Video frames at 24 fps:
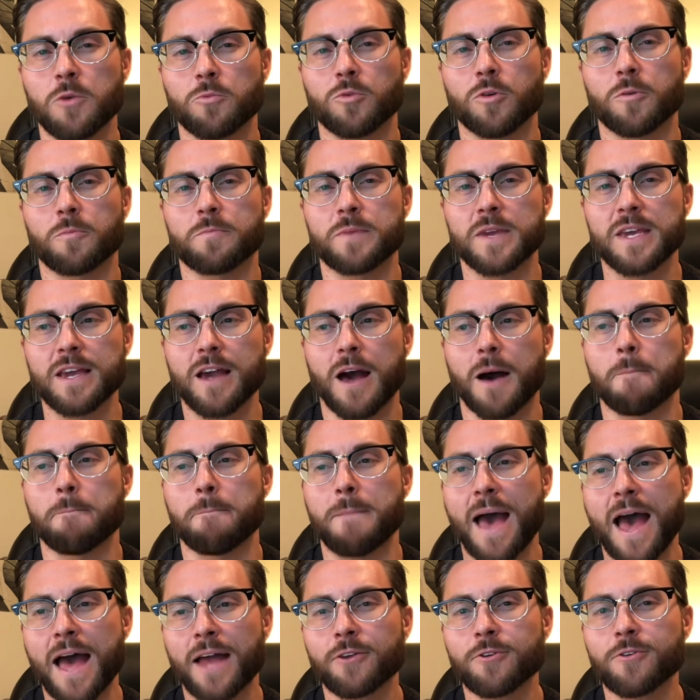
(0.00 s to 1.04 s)
will be a
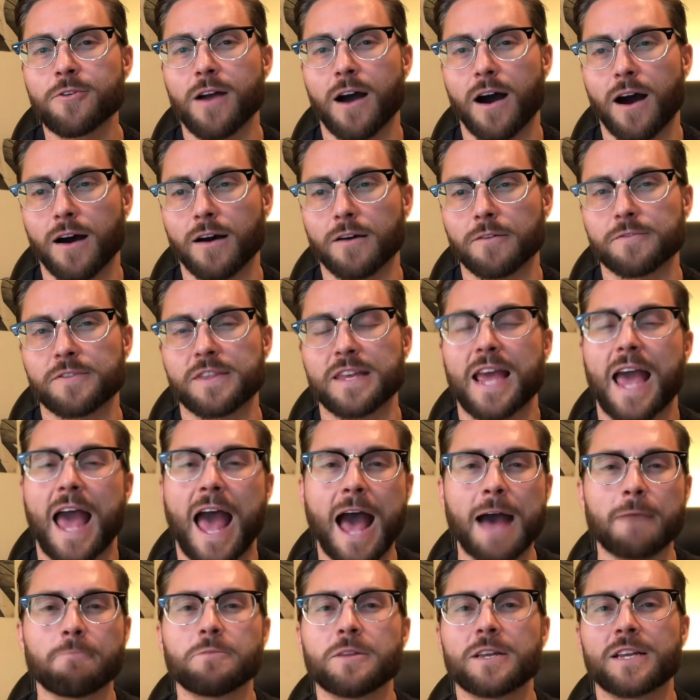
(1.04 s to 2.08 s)
matter of the
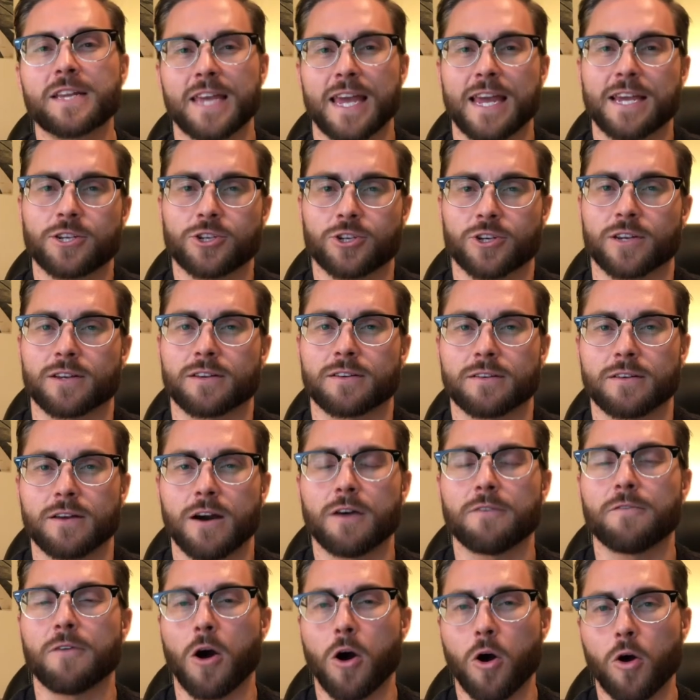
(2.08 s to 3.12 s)
application
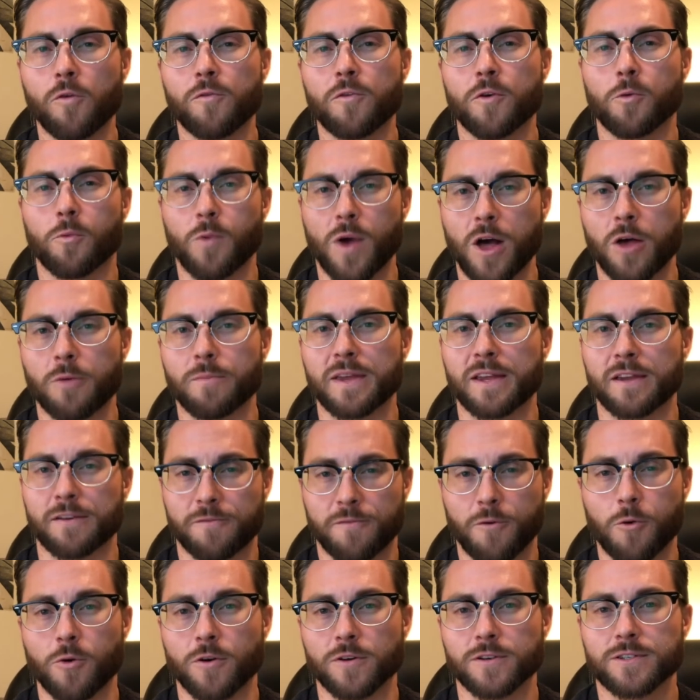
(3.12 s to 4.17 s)
of overwhelming
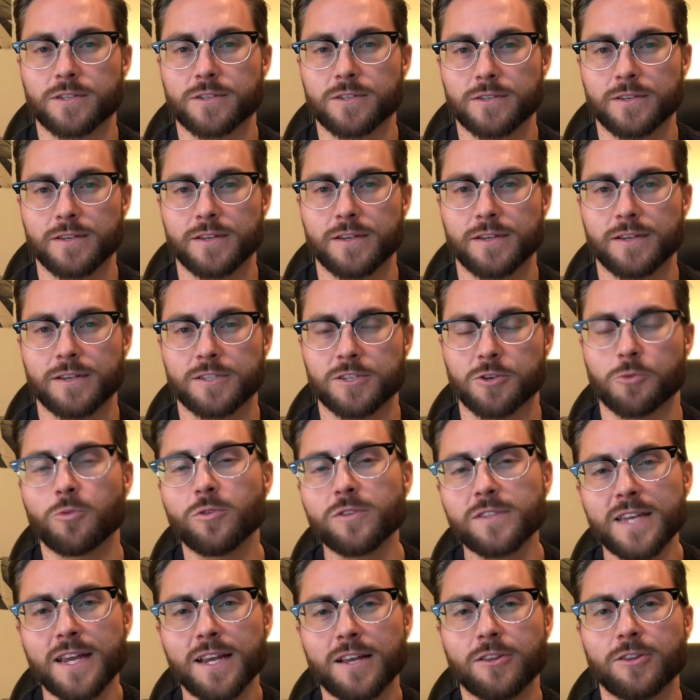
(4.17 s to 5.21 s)
force. So
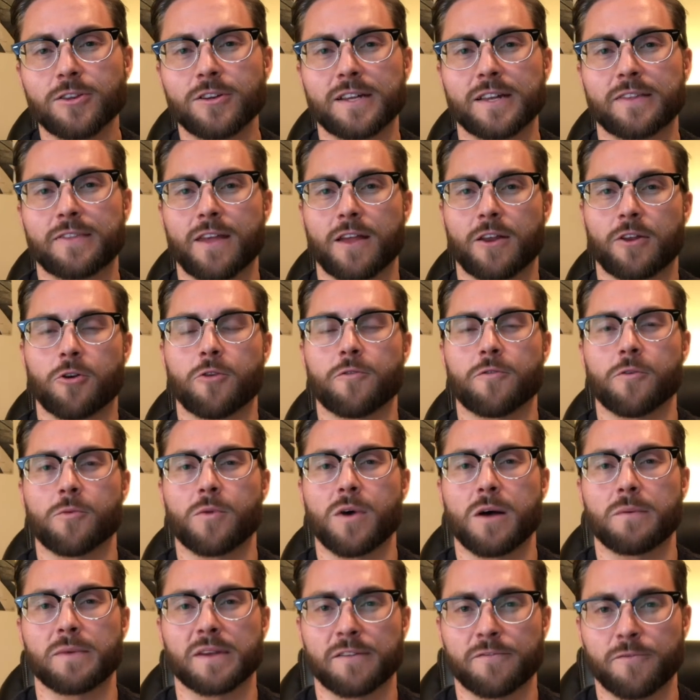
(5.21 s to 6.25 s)
we'll take a look at that
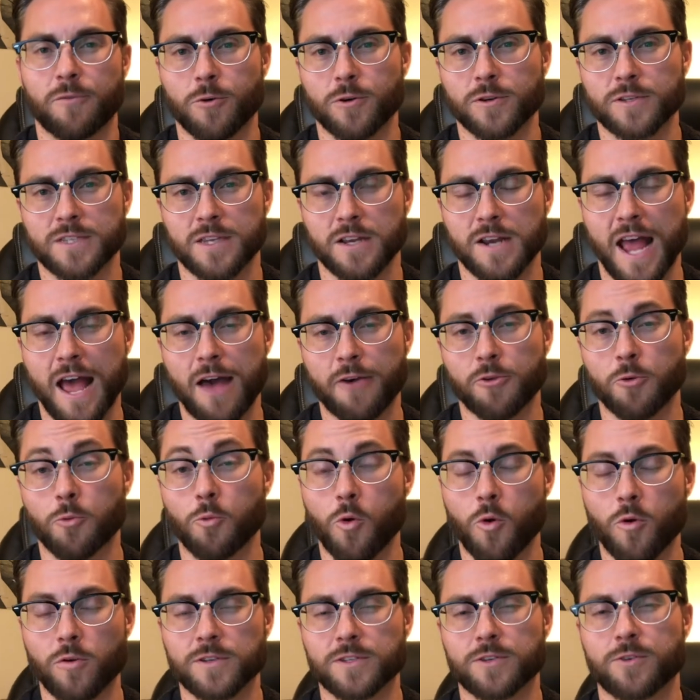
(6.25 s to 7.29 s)
overwhelming force and how the
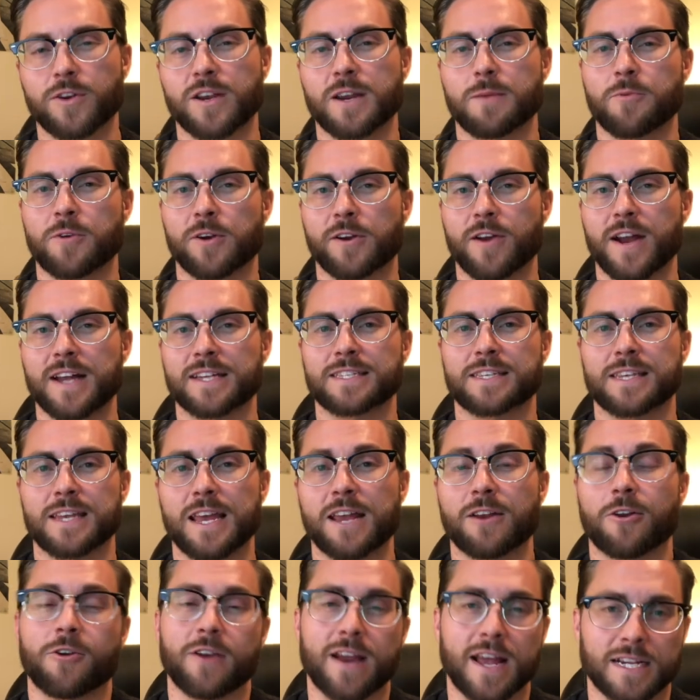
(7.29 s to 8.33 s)
war is going to progress
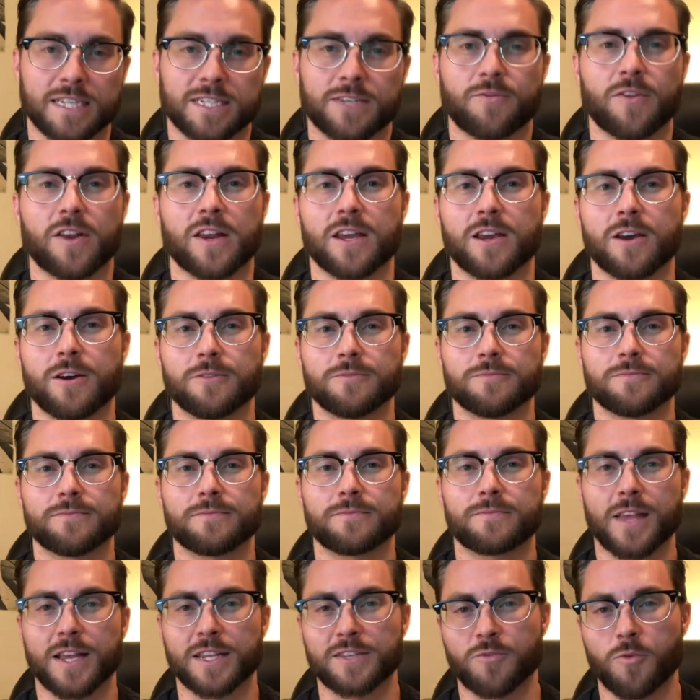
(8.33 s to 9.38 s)
in our next video.
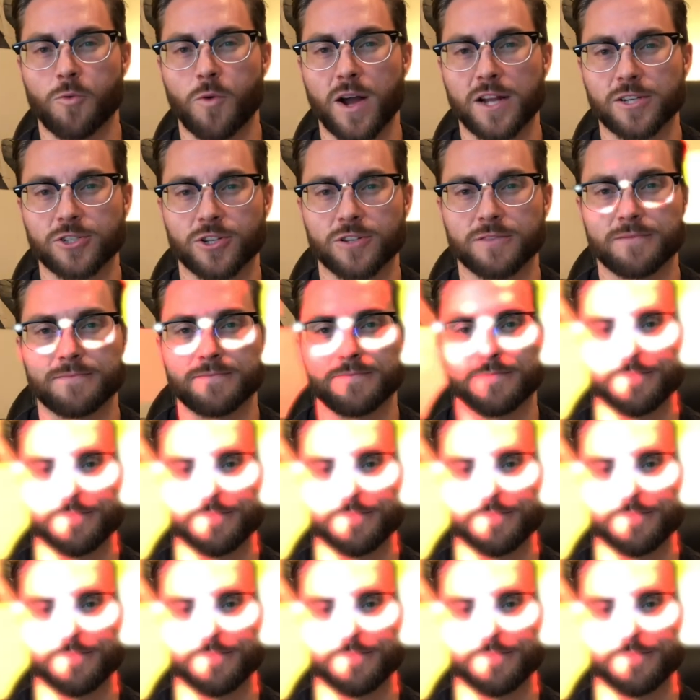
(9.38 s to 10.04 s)
Thanks for watching.